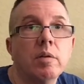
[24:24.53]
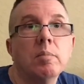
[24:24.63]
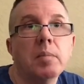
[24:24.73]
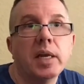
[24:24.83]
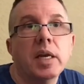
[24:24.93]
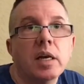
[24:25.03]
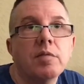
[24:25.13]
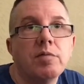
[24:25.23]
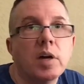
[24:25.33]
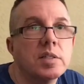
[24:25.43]
making a
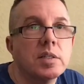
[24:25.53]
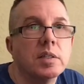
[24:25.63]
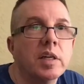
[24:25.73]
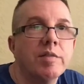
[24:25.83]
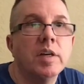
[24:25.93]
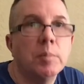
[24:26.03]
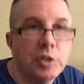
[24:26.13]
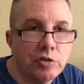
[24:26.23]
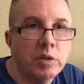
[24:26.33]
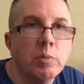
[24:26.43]
fuss and giving them a
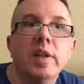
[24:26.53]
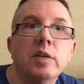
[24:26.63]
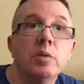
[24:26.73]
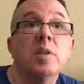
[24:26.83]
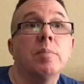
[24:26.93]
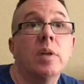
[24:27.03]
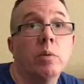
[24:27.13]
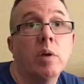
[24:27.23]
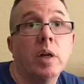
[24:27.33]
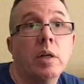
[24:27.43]
treat when they do something
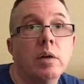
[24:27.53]
right.